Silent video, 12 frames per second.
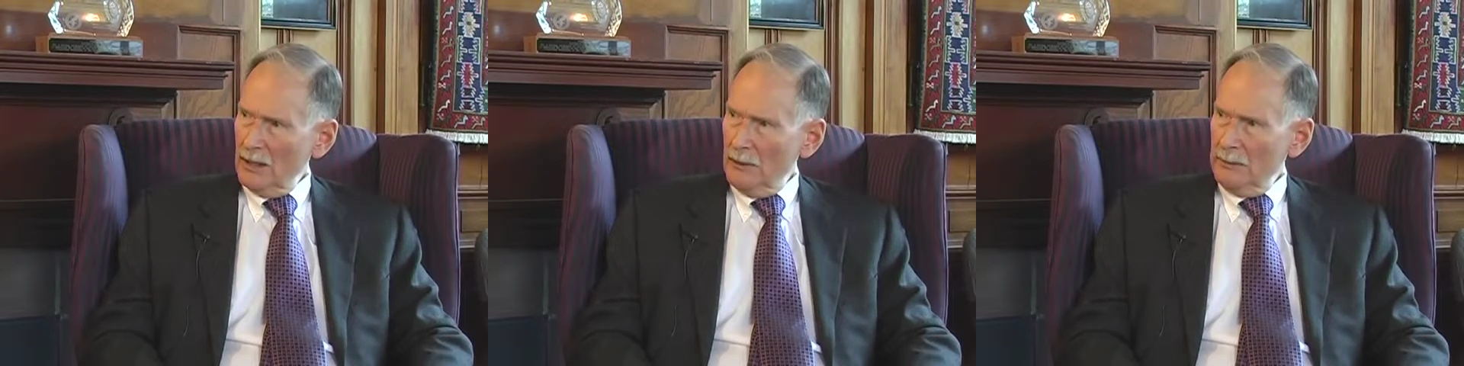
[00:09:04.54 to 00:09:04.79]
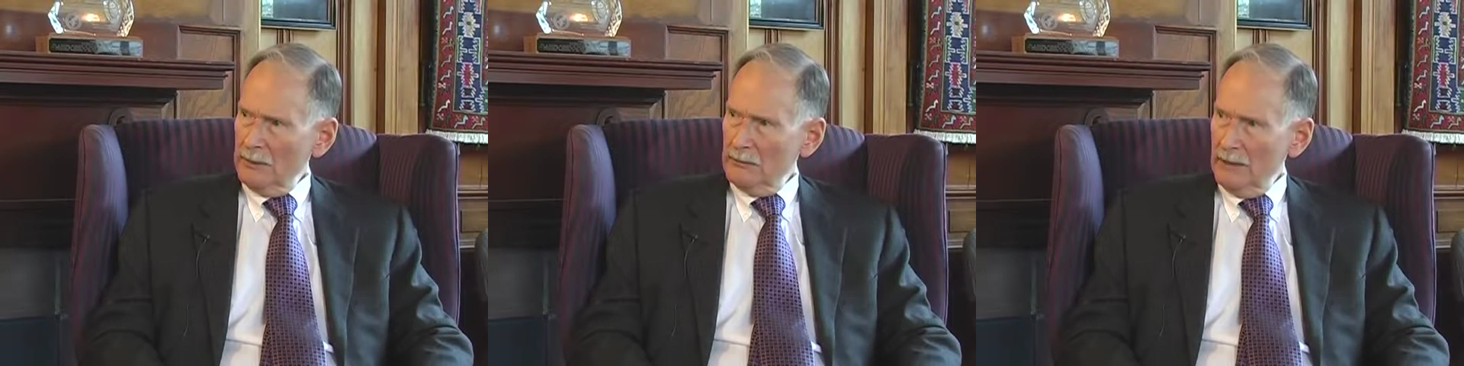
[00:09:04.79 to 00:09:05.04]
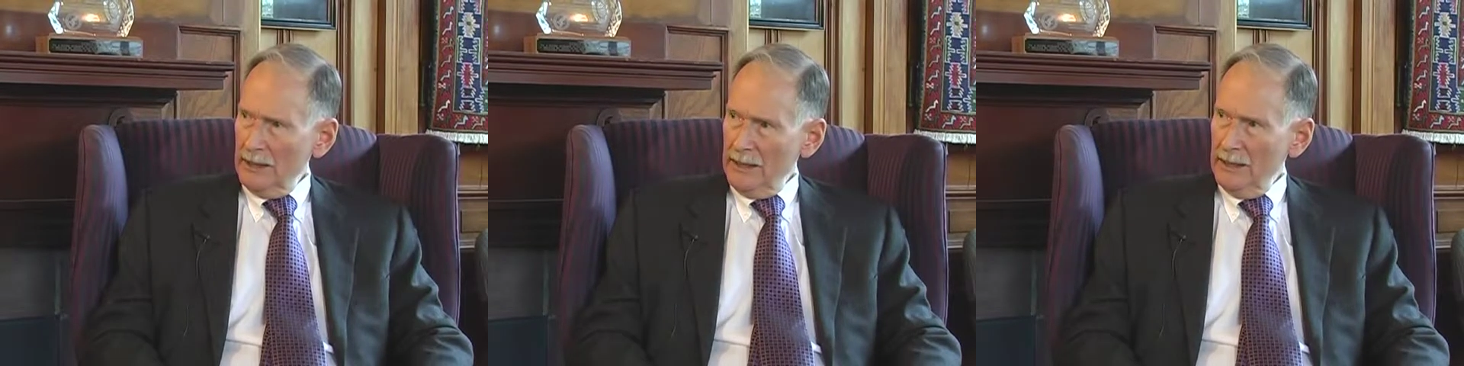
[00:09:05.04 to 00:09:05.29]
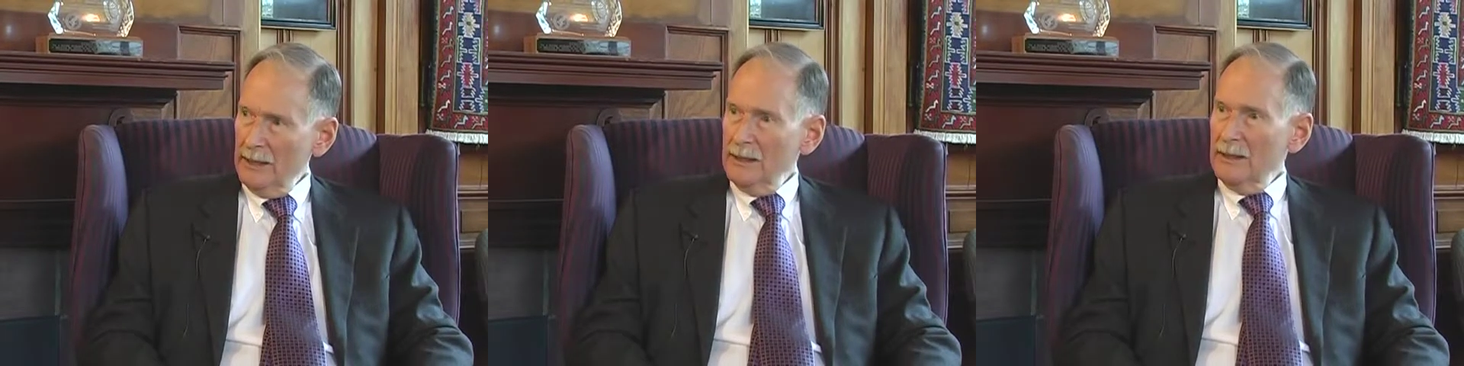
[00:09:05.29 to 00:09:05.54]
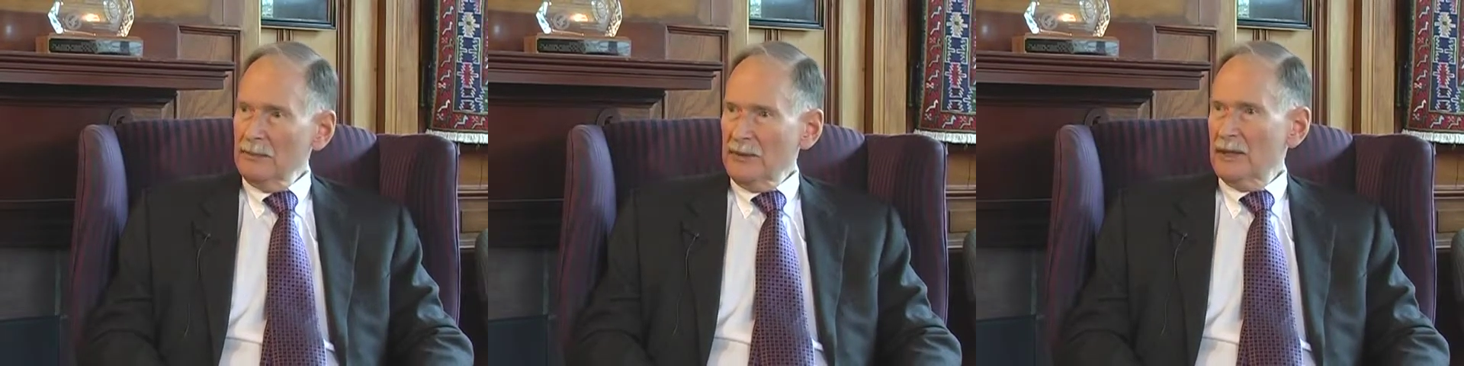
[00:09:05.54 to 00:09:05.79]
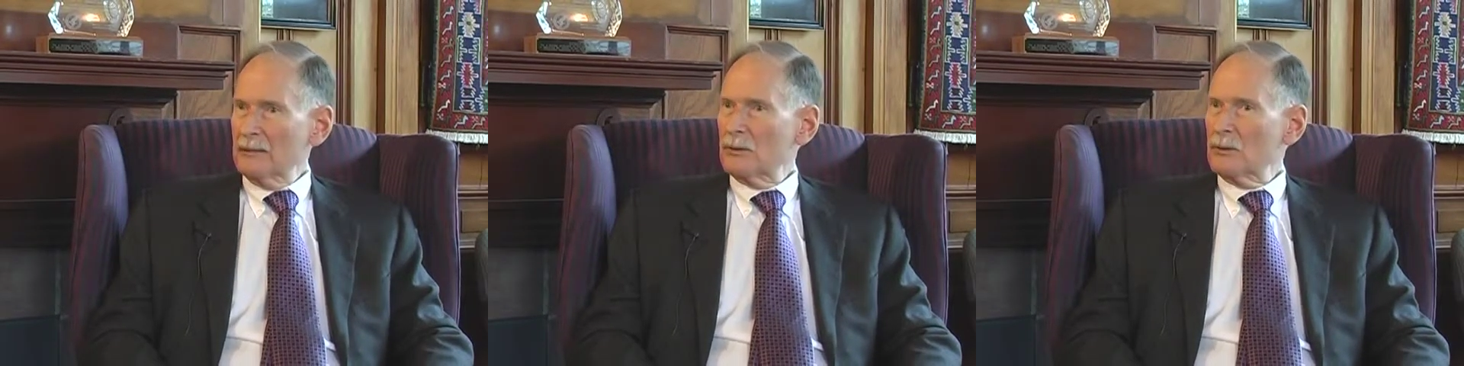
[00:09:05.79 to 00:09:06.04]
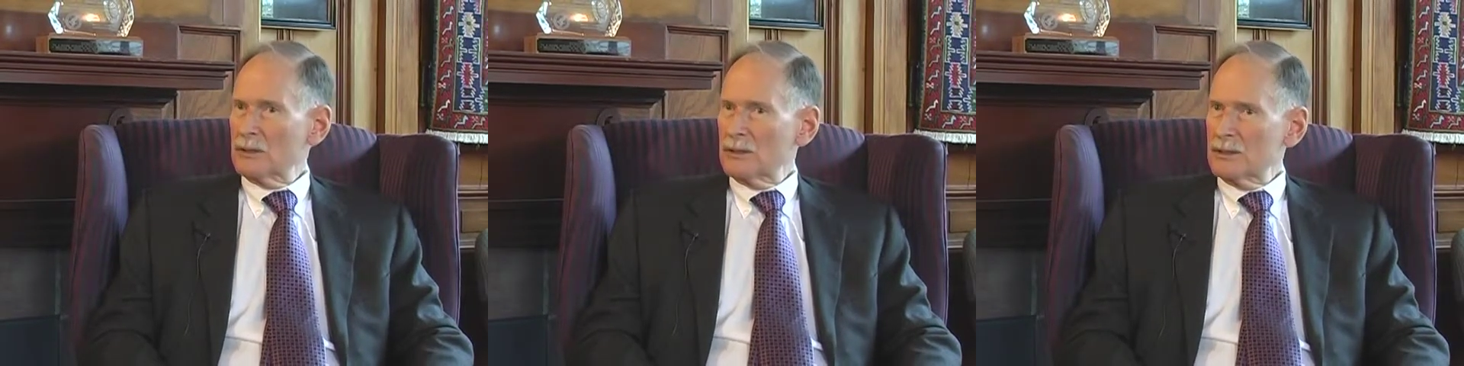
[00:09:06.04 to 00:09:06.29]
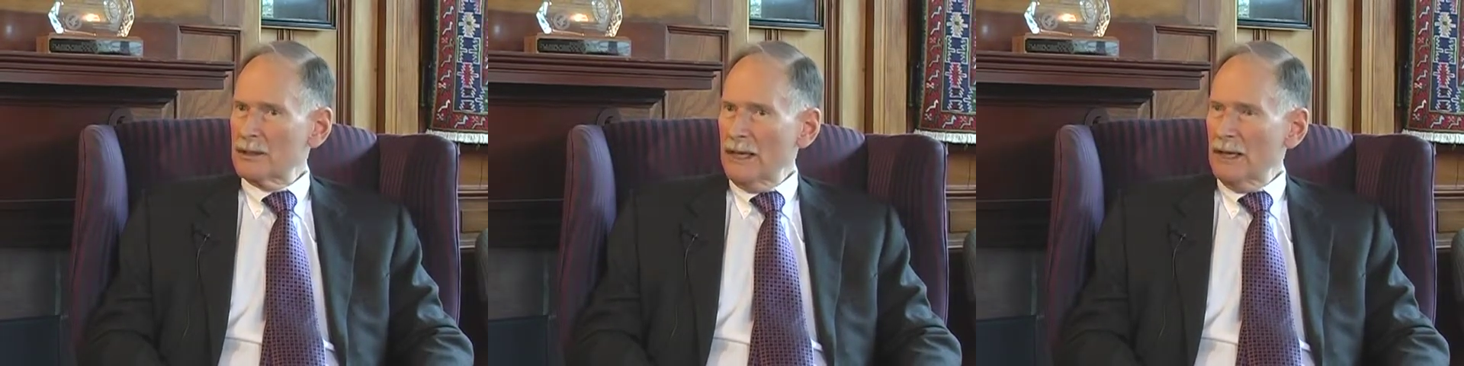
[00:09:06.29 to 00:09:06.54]
up and running. And of
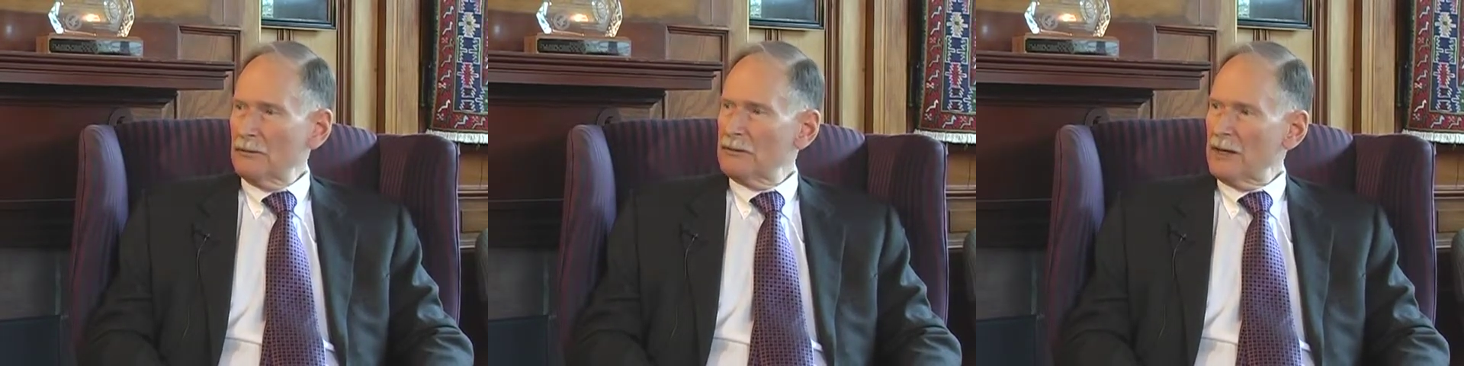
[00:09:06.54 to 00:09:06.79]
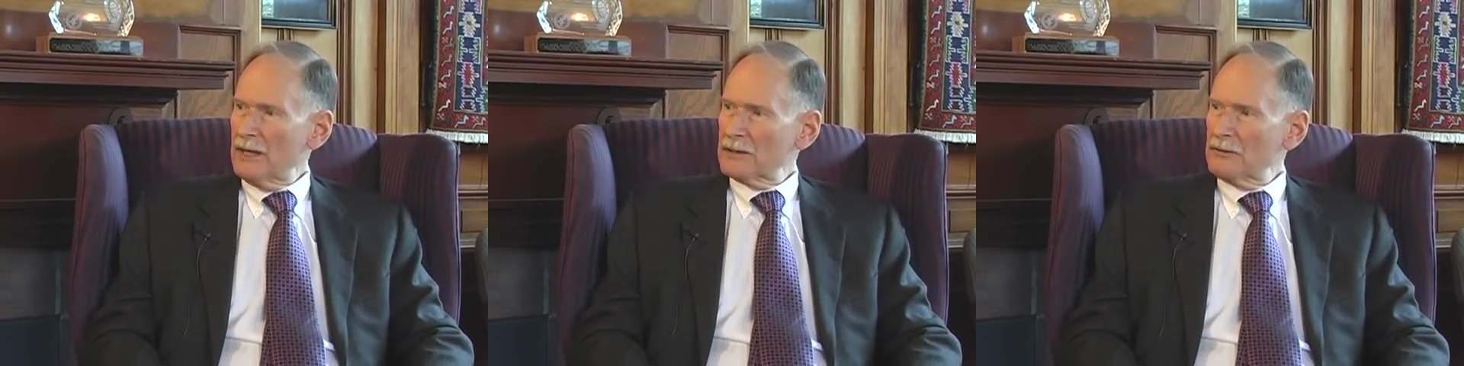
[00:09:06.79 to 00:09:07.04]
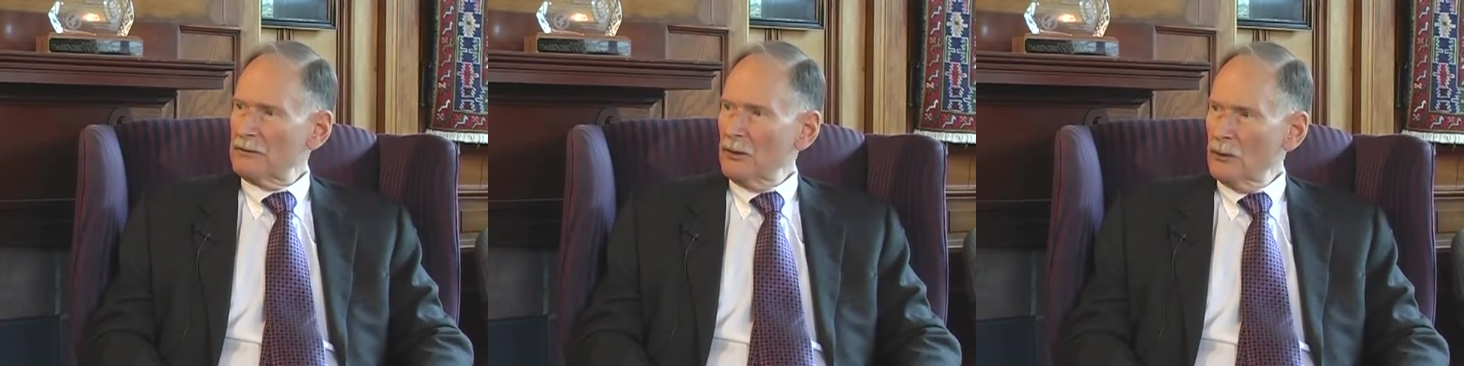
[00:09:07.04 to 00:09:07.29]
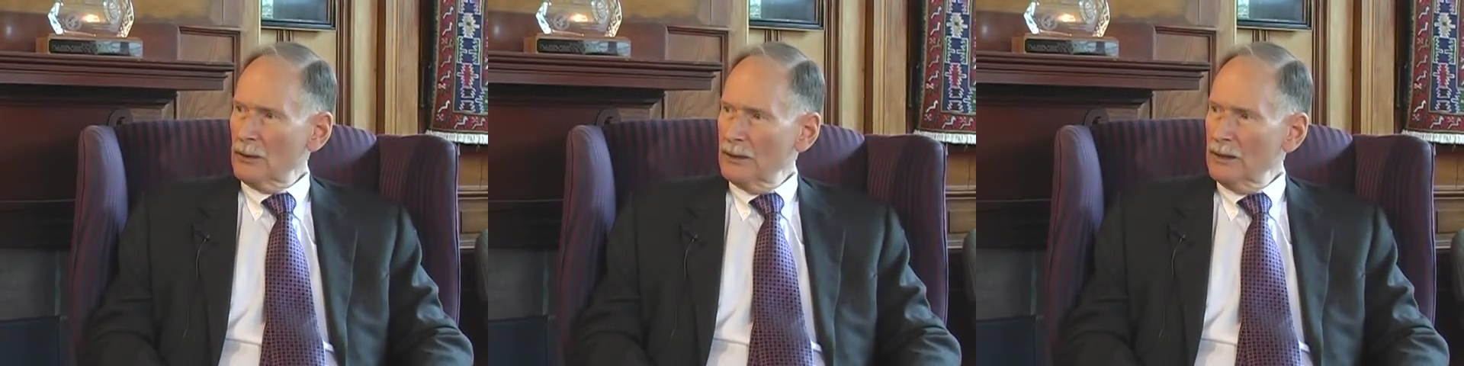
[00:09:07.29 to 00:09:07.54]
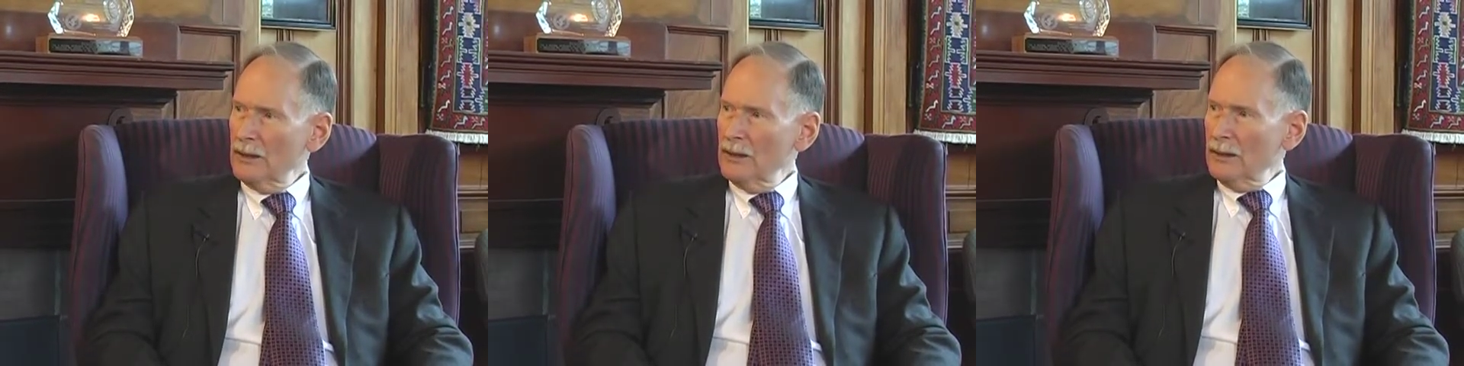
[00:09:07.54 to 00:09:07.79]
course now, fast forward,